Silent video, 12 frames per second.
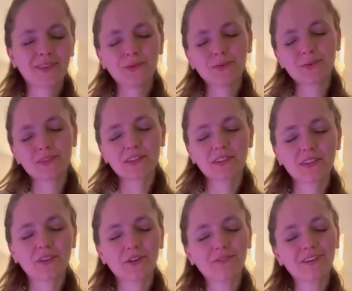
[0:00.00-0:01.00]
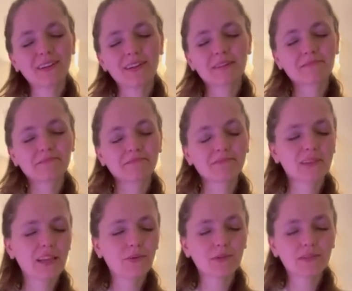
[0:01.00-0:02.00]
Oh, it's clear already.
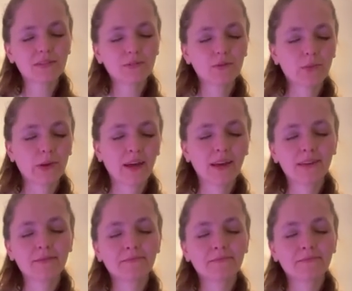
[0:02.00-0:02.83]
That wasn't too bad.